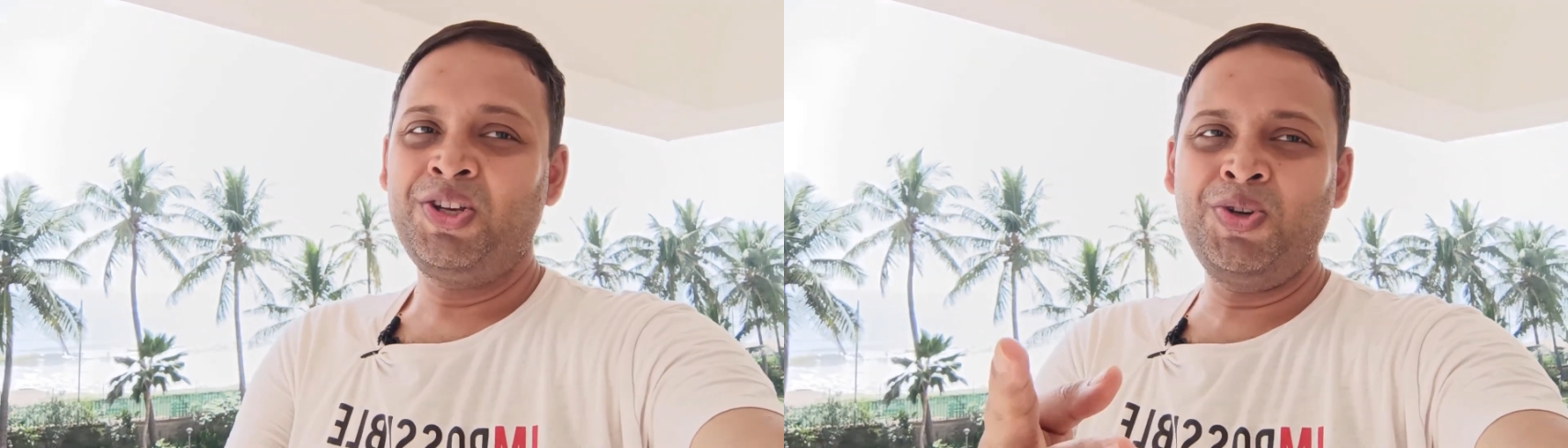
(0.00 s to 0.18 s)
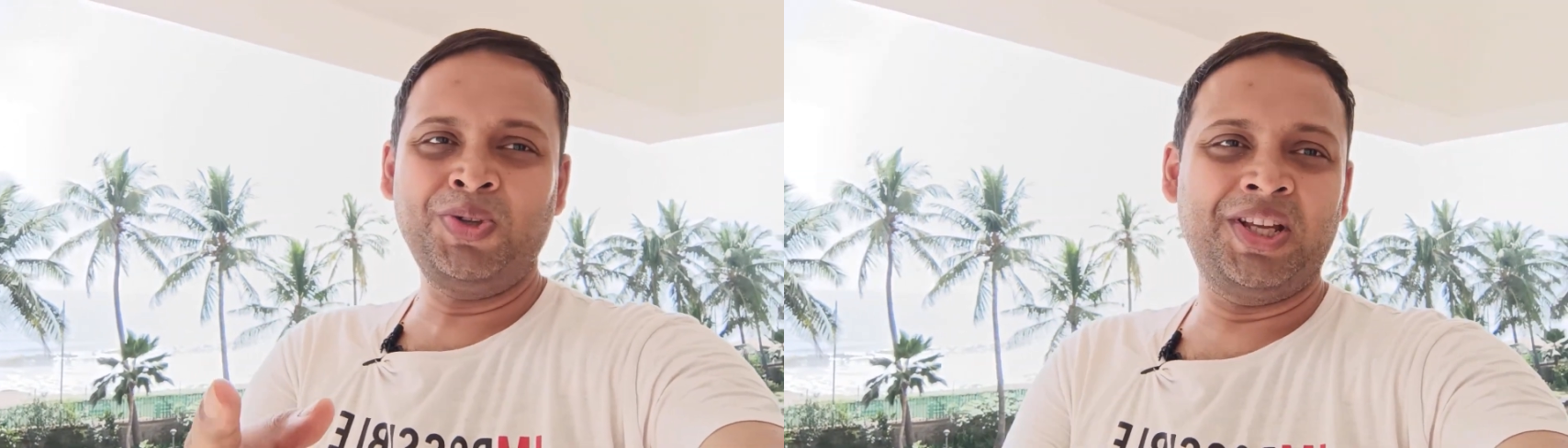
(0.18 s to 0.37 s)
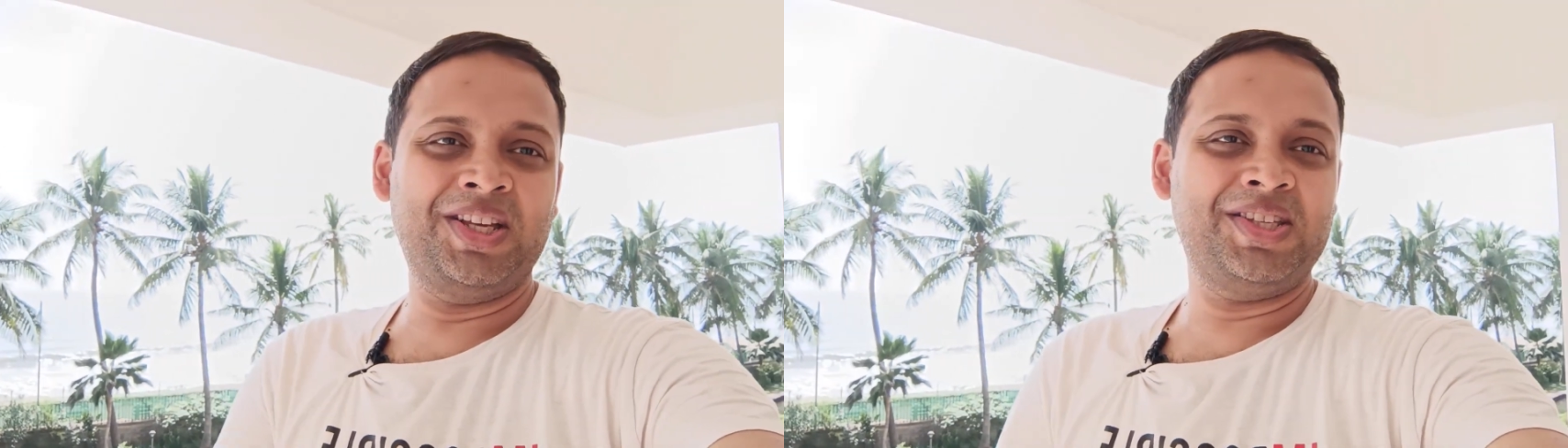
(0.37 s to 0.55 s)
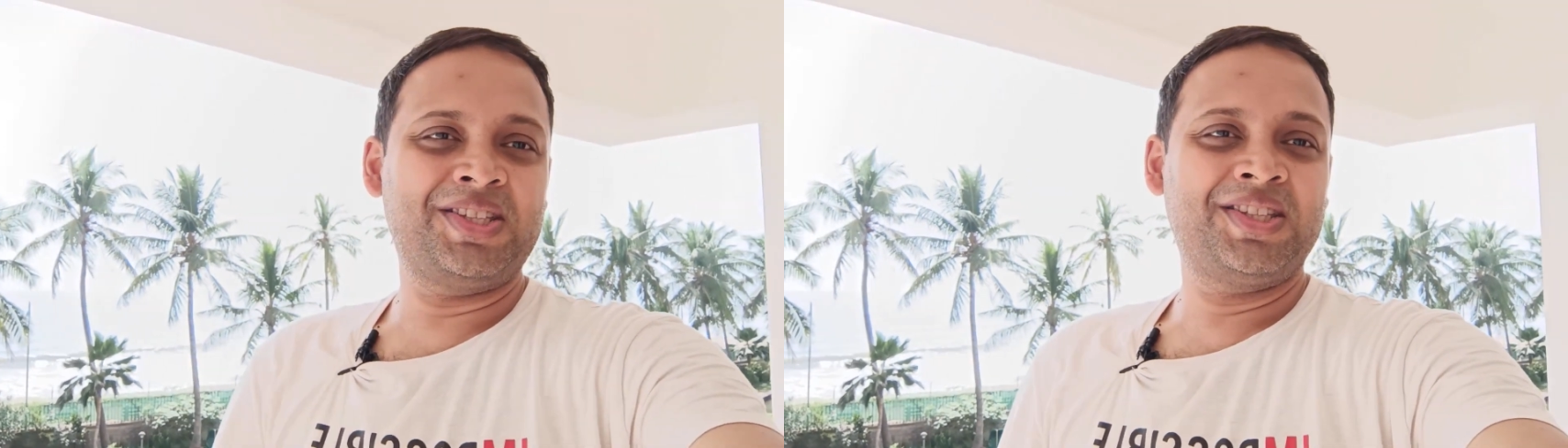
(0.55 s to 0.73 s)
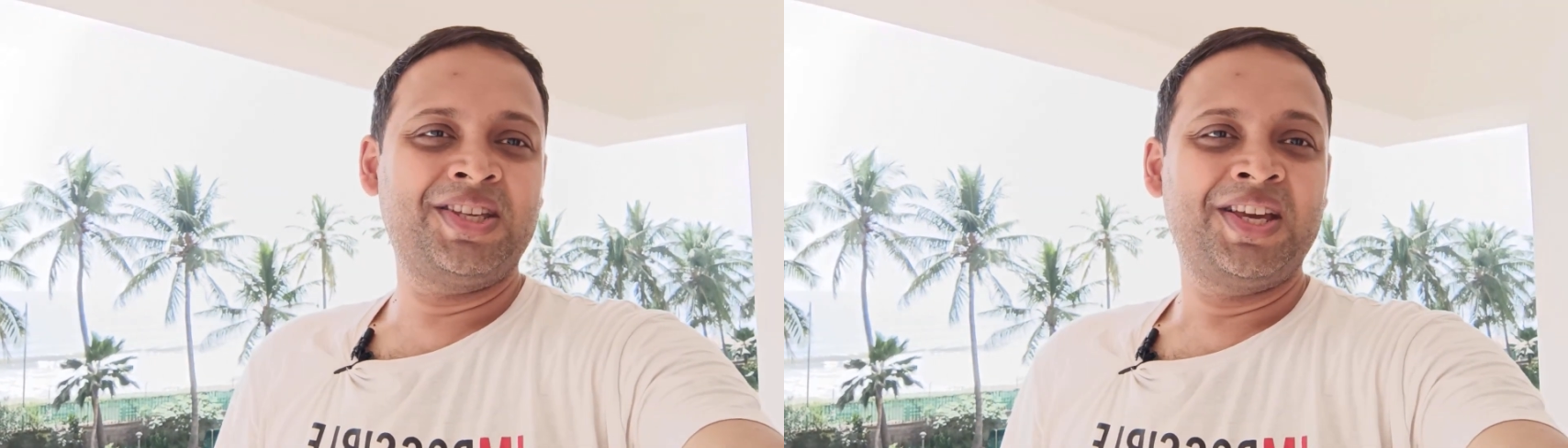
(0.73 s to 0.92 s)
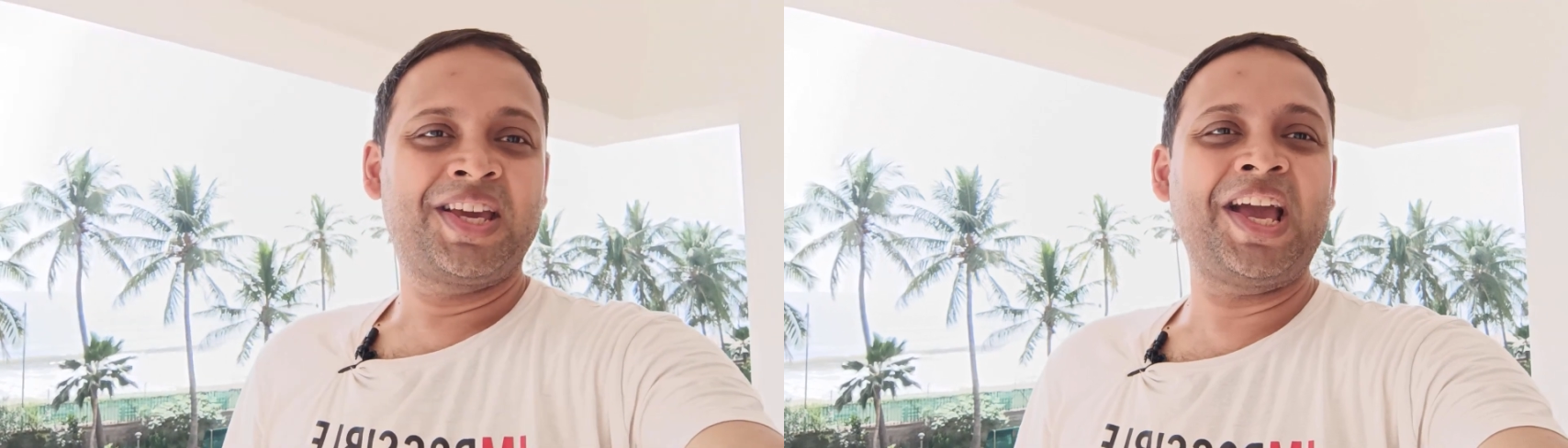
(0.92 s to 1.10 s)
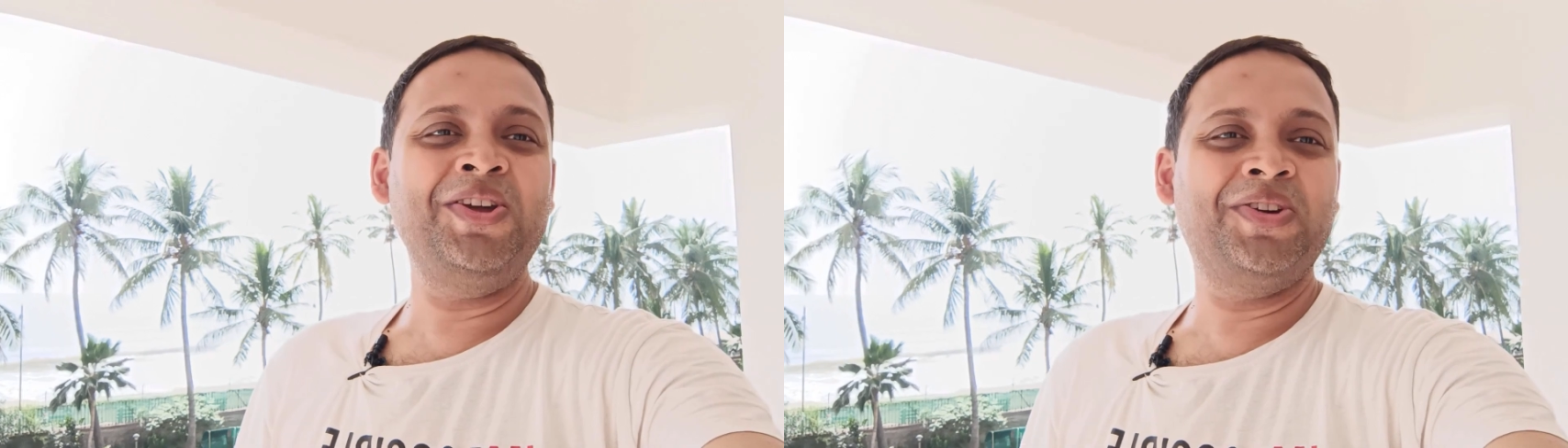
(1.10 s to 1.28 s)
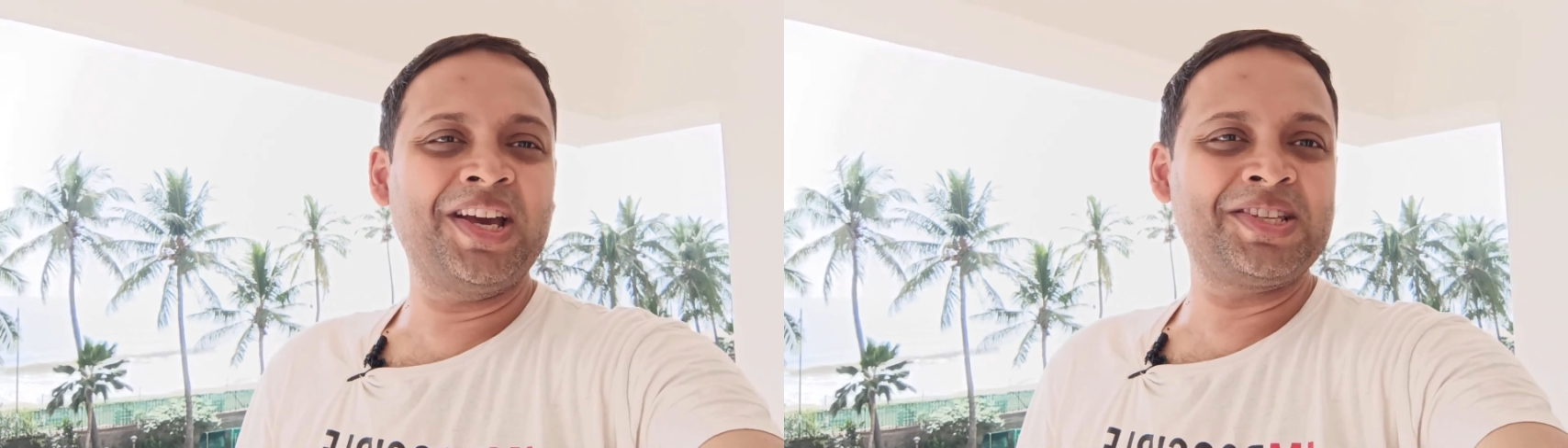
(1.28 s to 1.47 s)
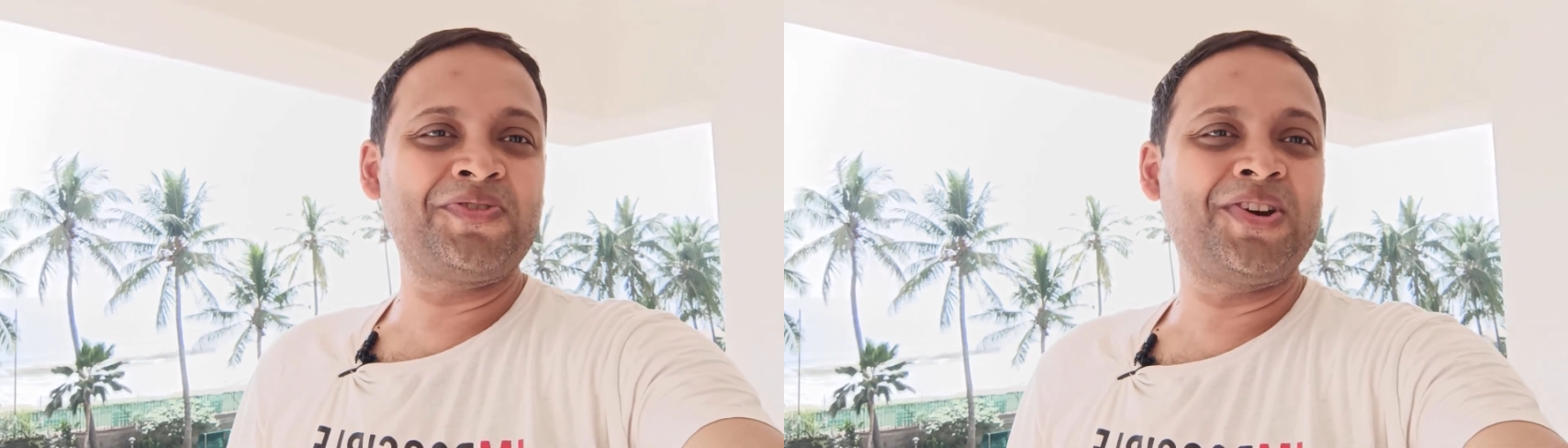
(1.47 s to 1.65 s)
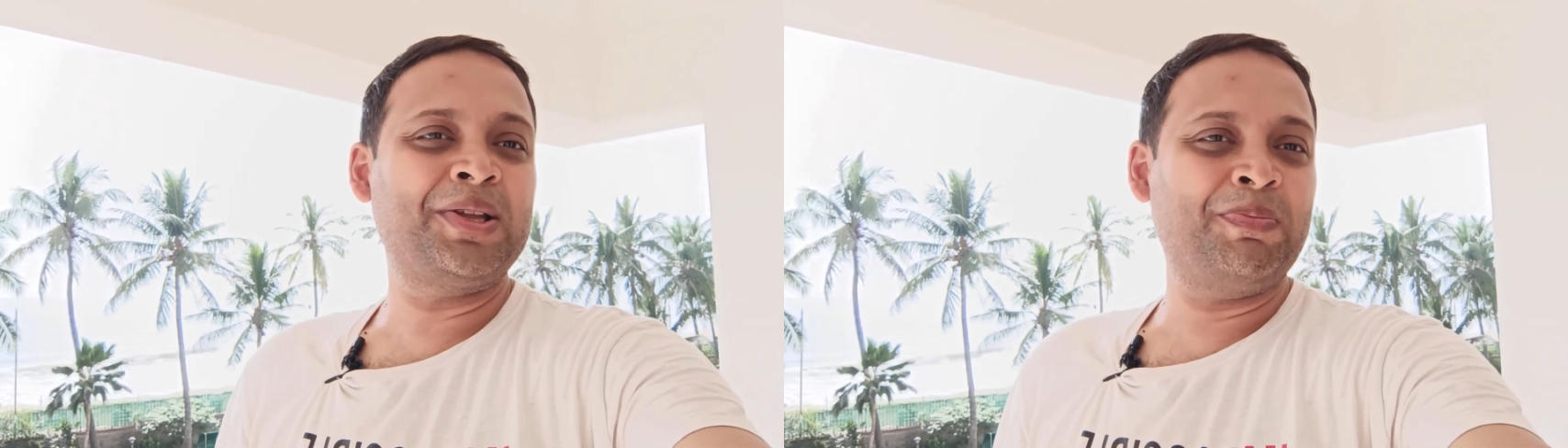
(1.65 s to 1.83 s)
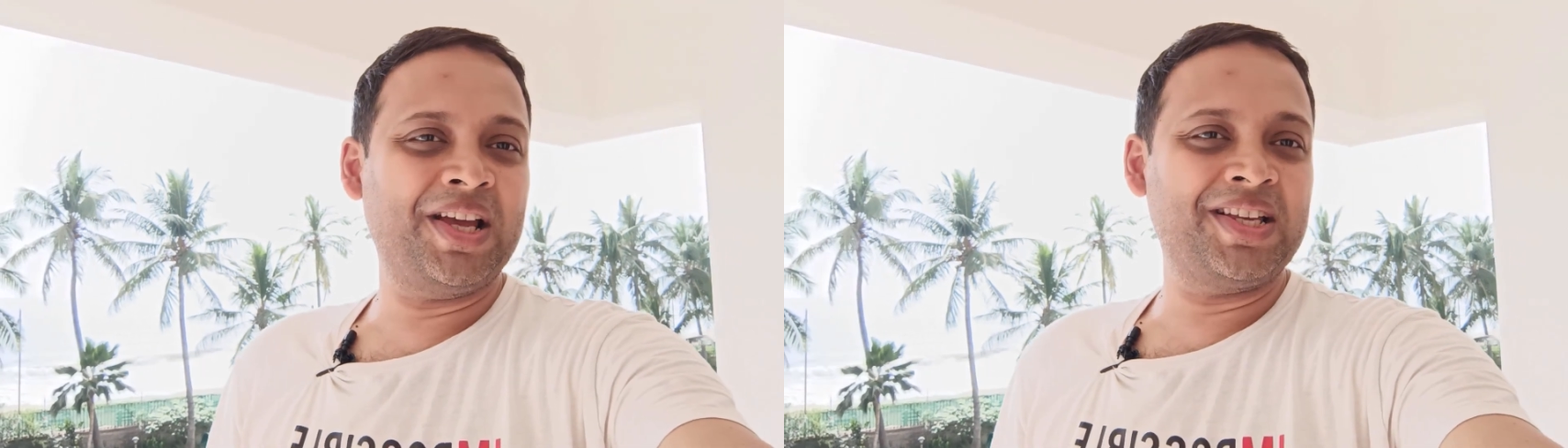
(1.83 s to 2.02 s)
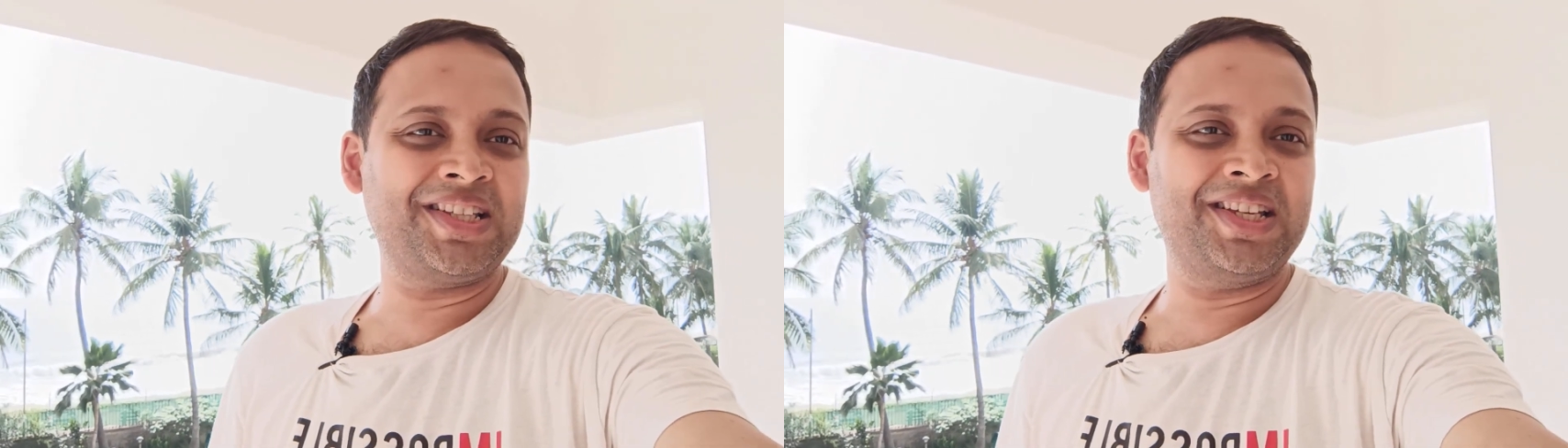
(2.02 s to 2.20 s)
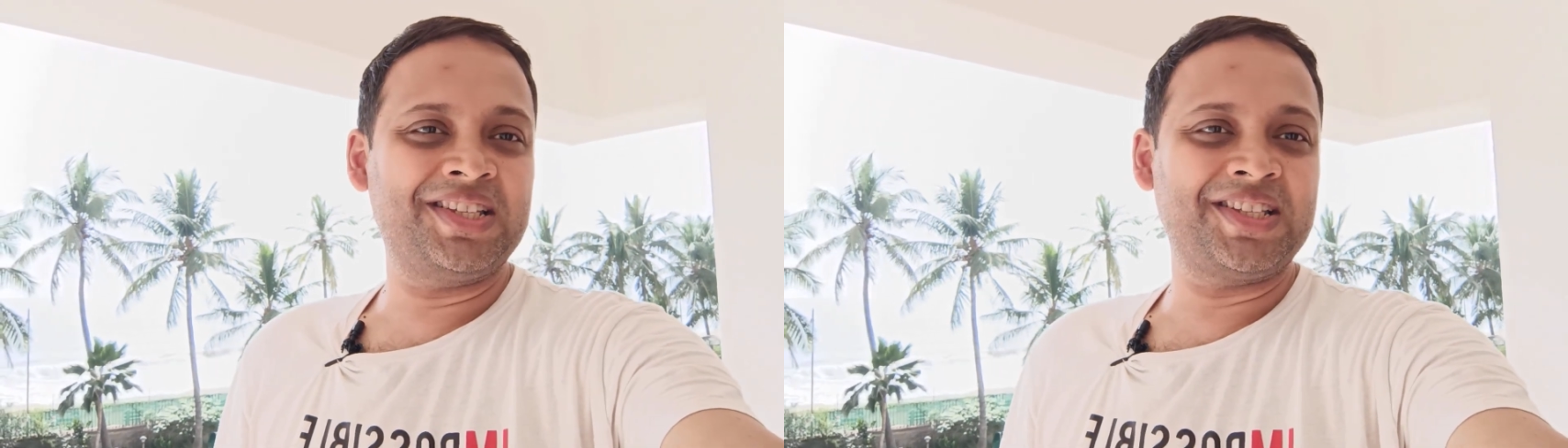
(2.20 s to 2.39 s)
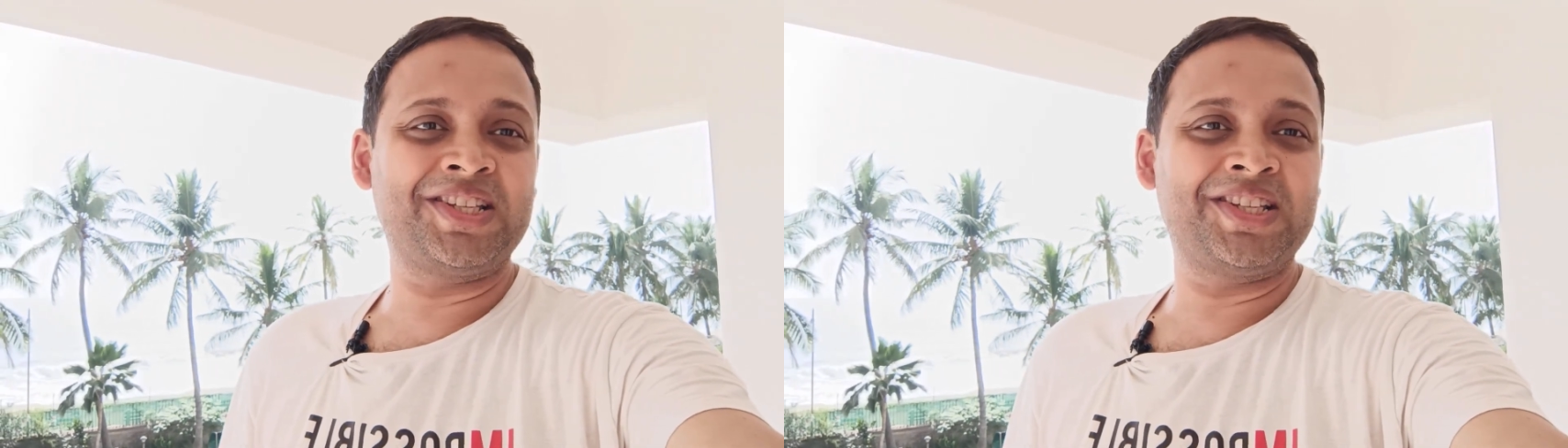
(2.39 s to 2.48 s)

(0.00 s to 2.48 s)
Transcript: two things. Can you guess where the place is?